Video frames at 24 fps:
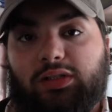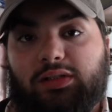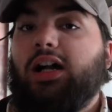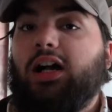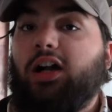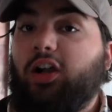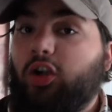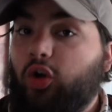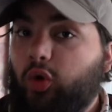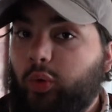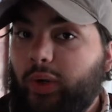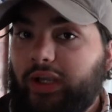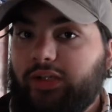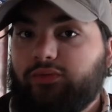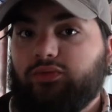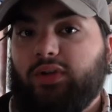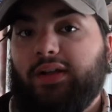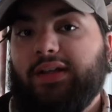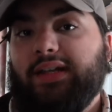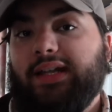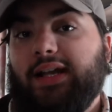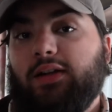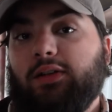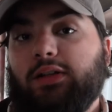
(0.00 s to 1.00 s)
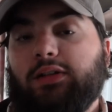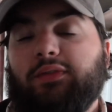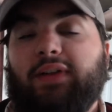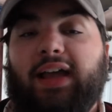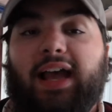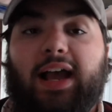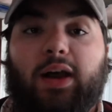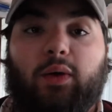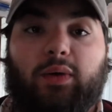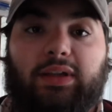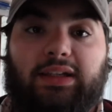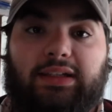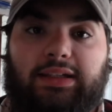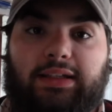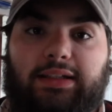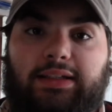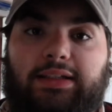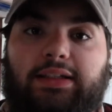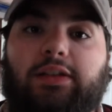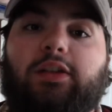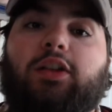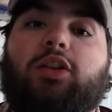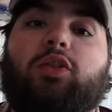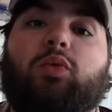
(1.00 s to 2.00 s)
a quick rundown of how a
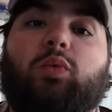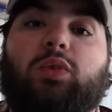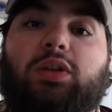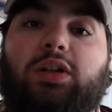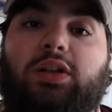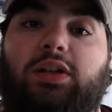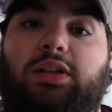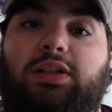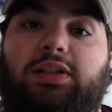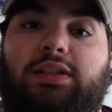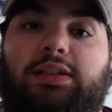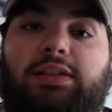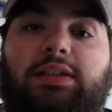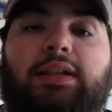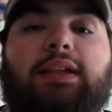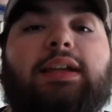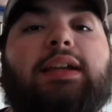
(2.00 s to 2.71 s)
DSLR works,